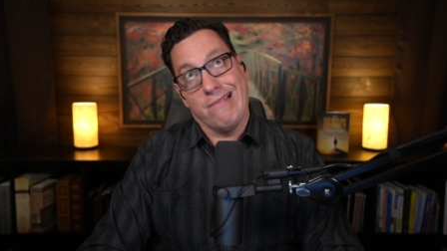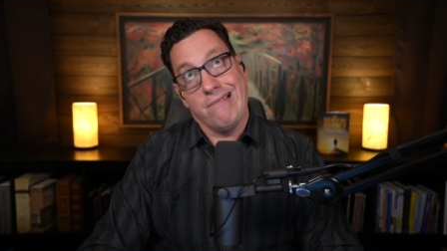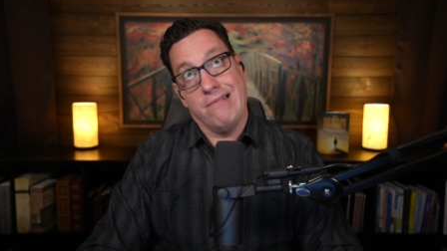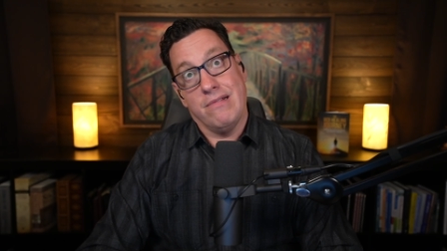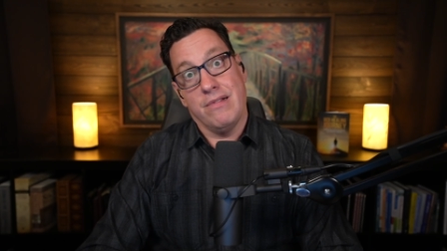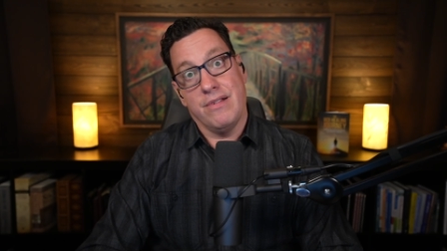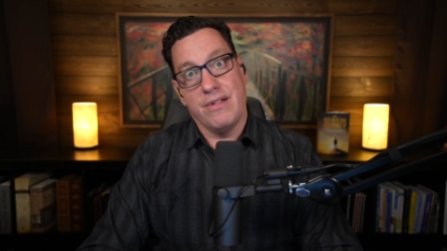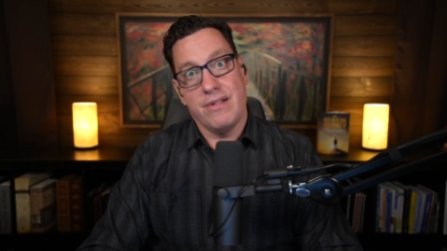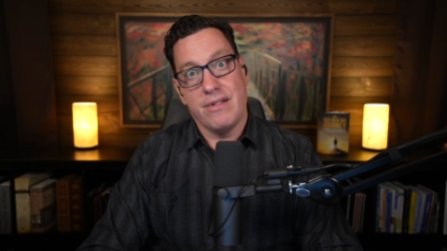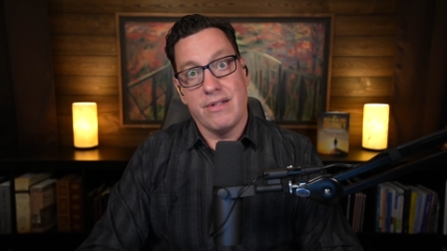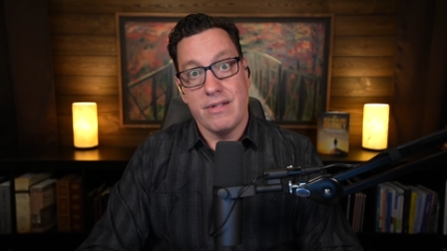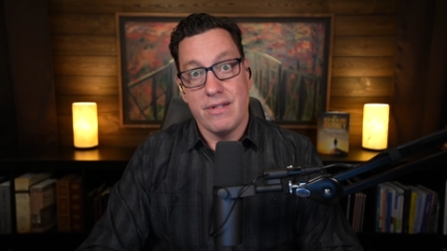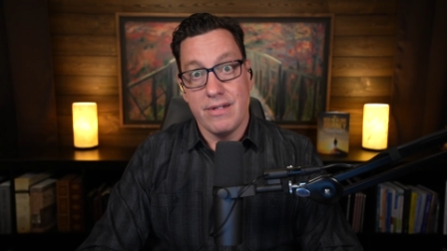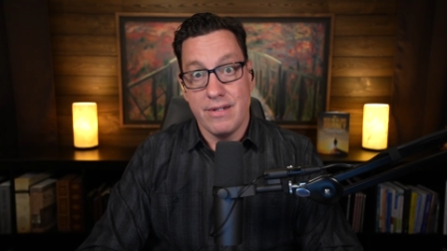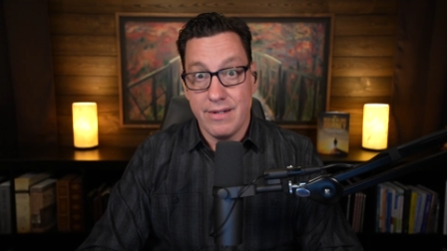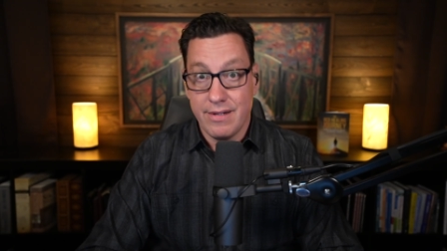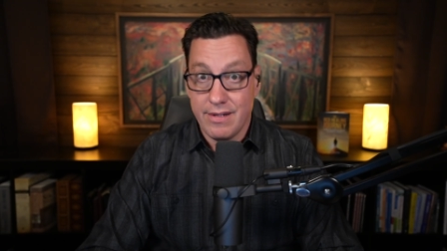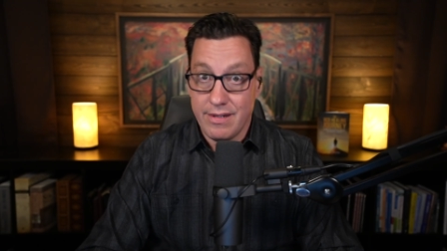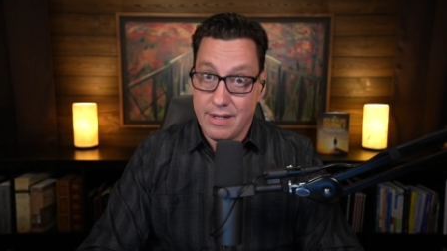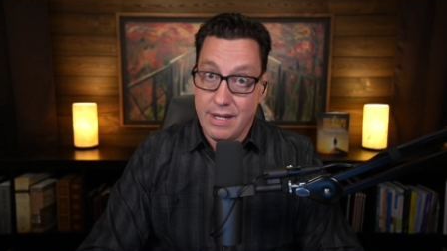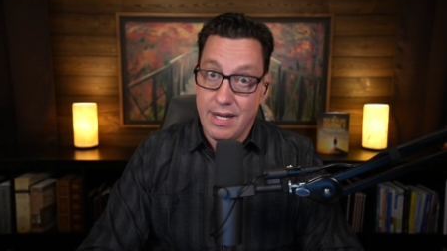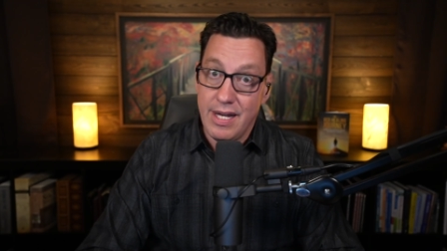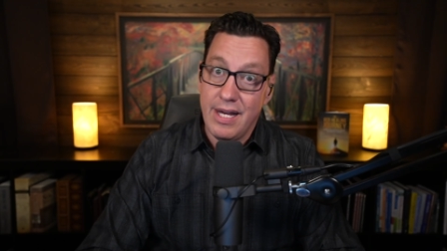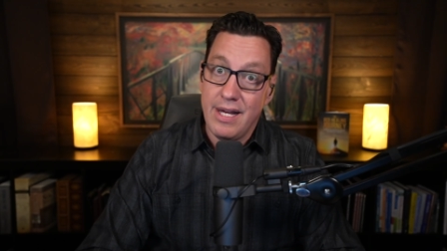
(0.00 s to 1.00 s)
oh, this
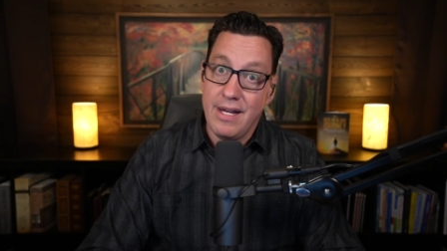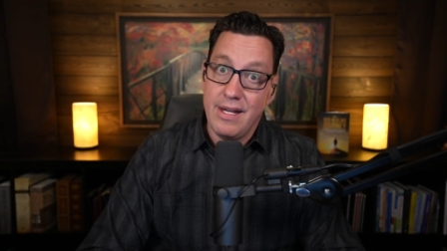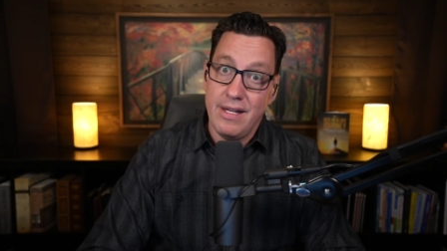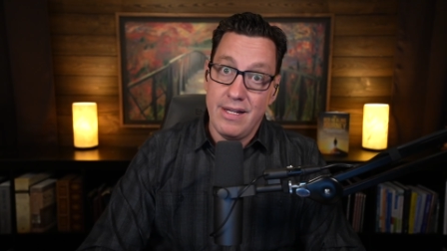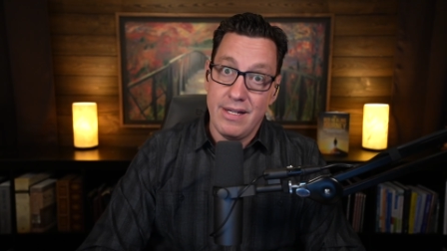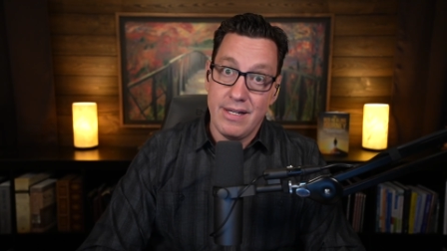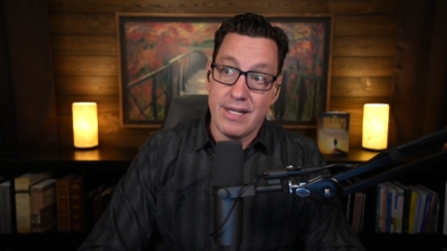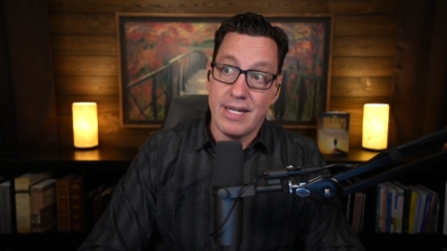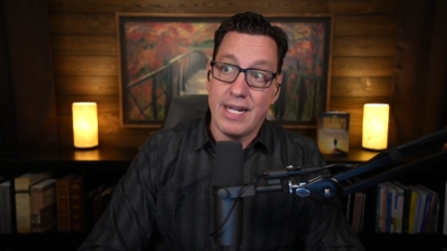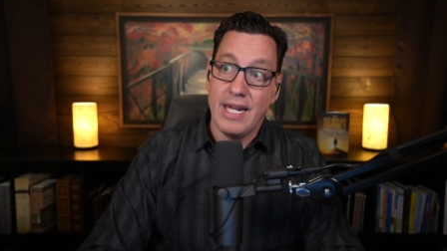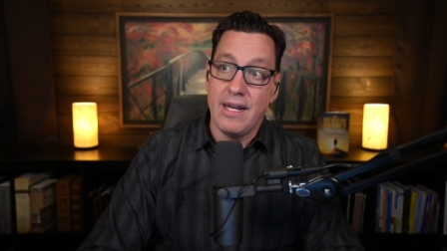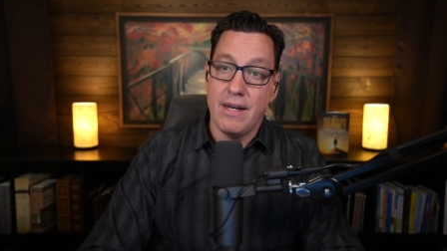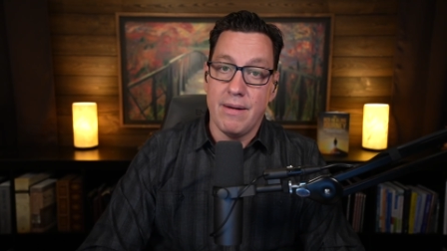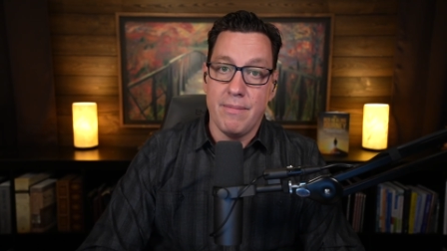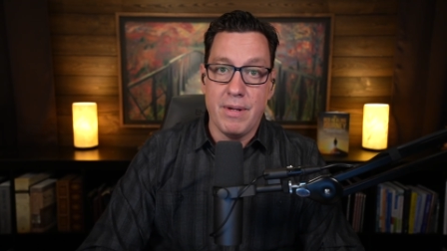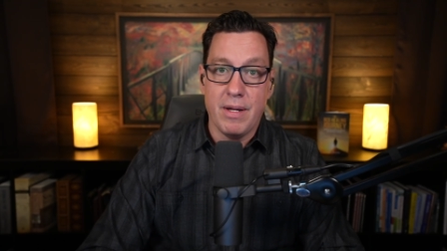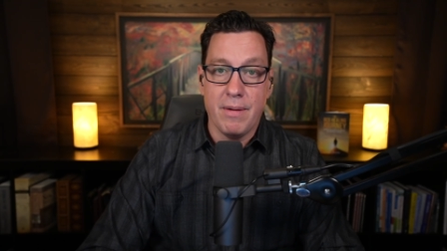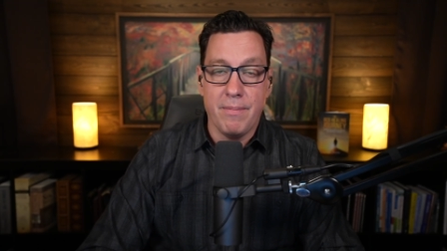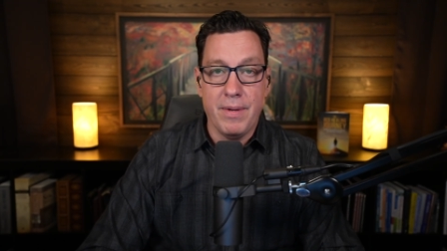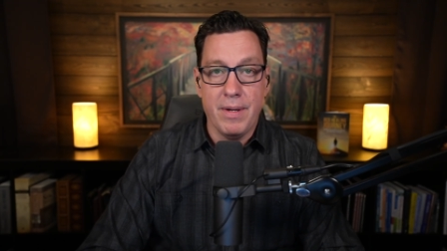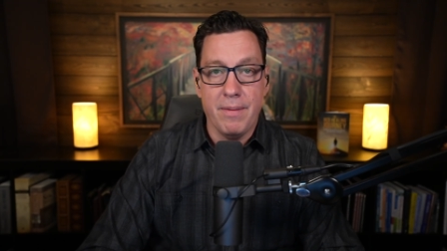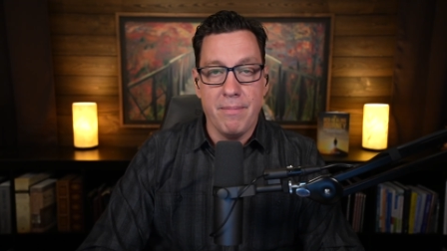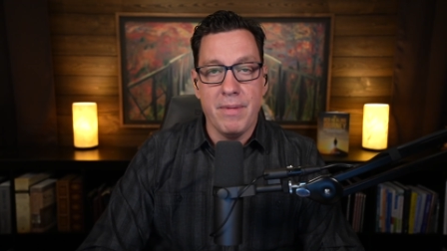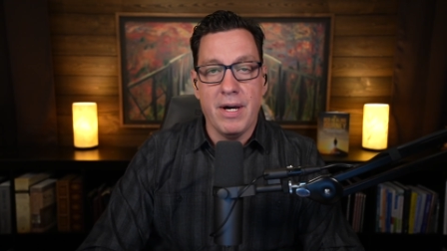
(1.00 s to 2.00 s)
is this is getting to be
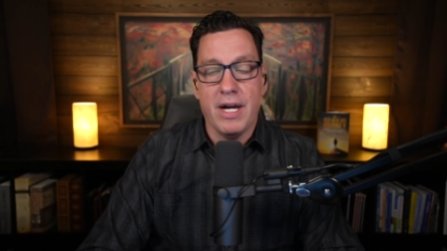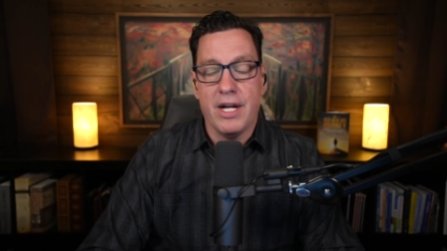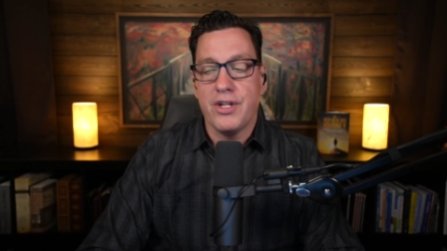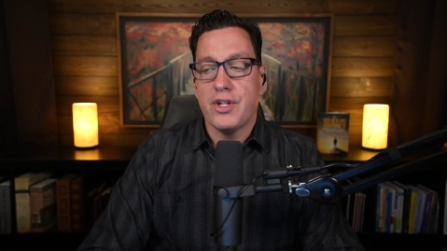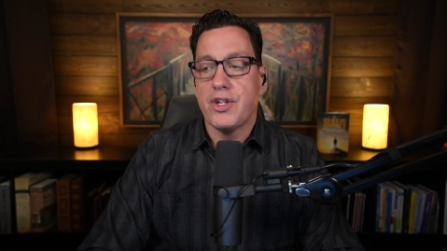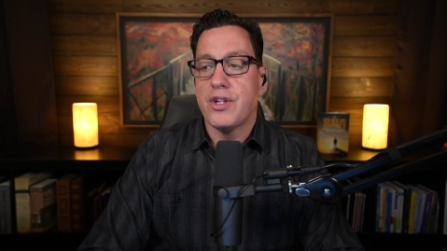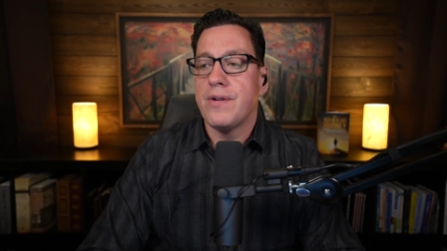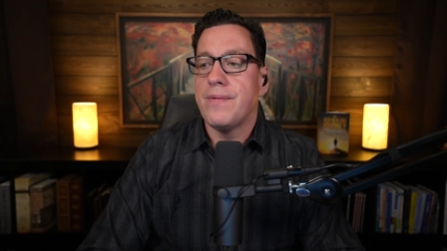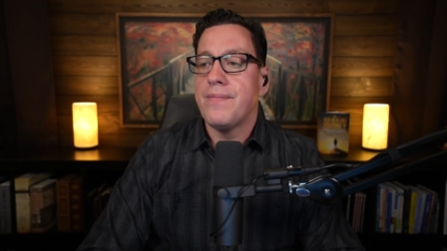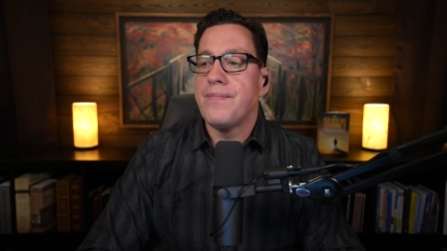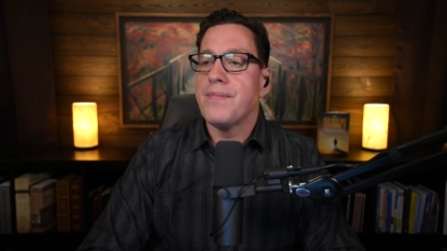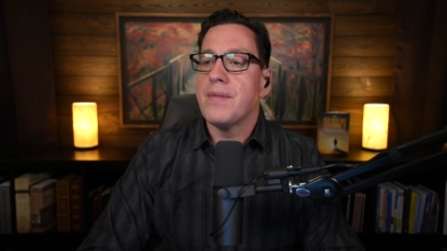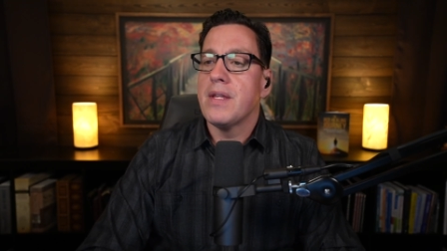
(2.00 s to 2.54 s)
a bit much.